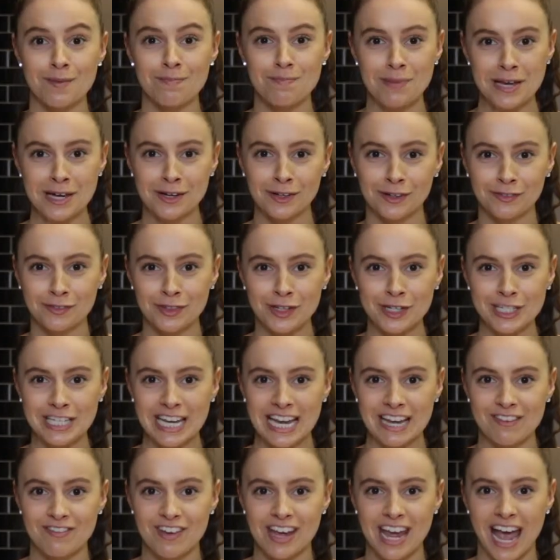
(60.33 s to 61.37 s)
the Big Review
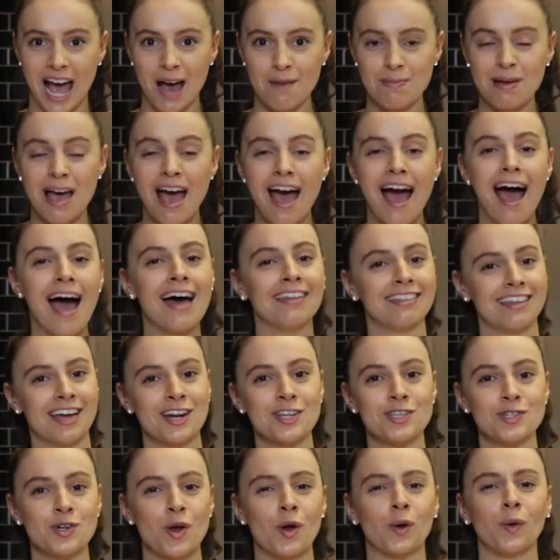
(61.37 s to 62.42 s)
T V app and let
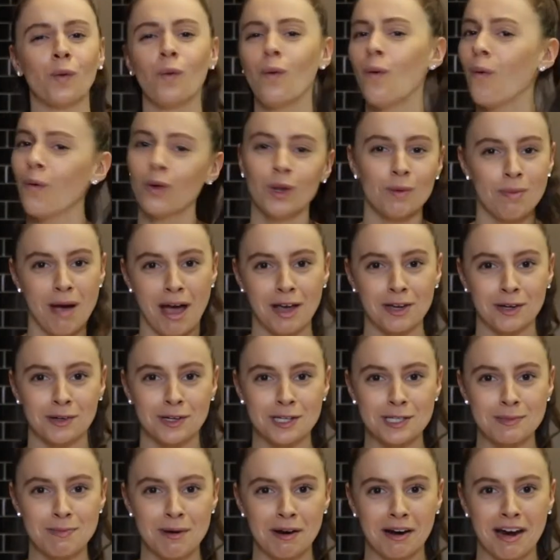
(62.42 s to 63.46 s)
us know all about your
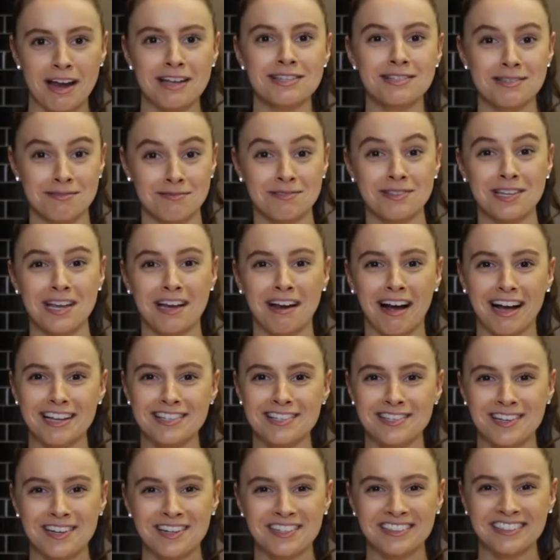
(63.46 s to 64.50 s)
experience. See you guys
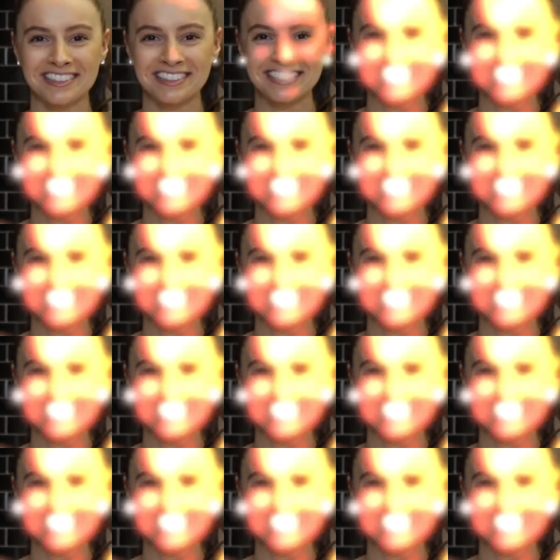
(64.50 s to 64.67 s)
soon.